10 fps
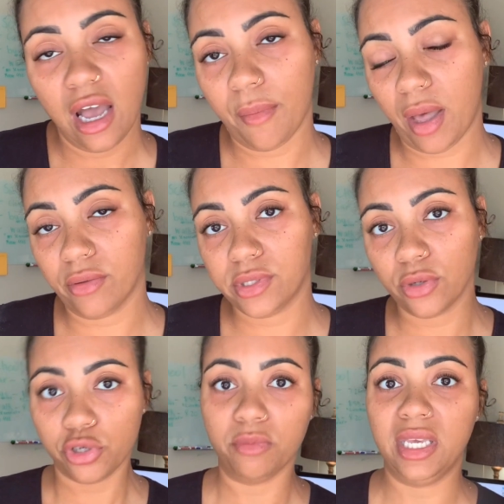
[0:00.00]
about
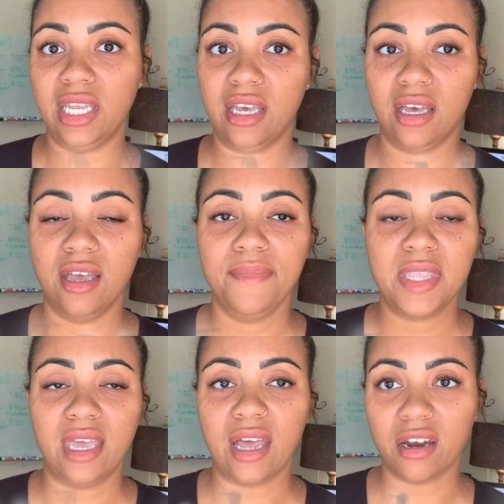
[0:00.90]
social media
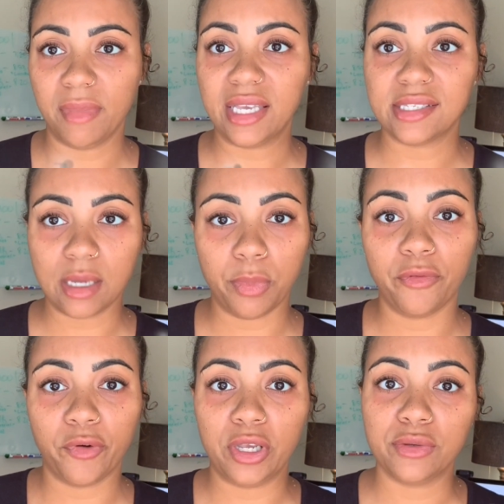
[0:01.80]
and how to make it simple
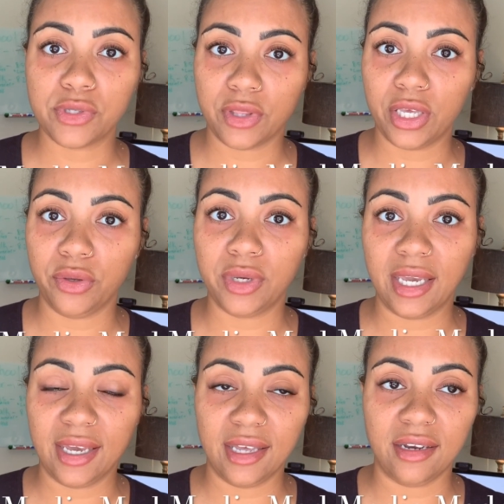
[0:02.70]
for you so that you
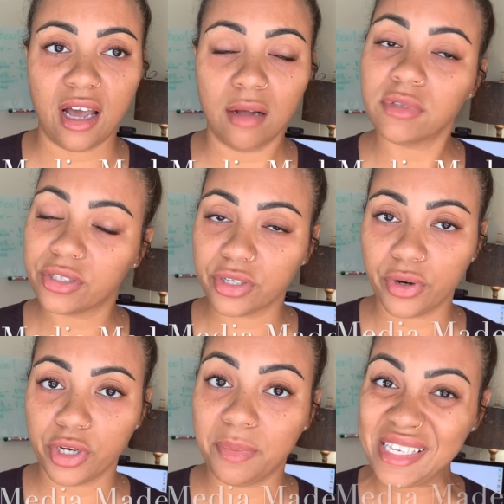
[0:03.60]
can learn to
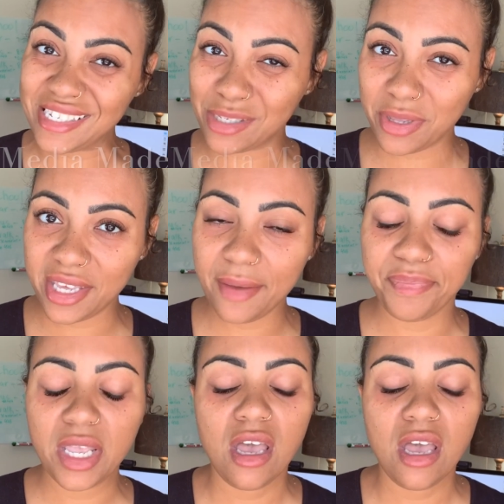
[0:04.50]
grow your business with it.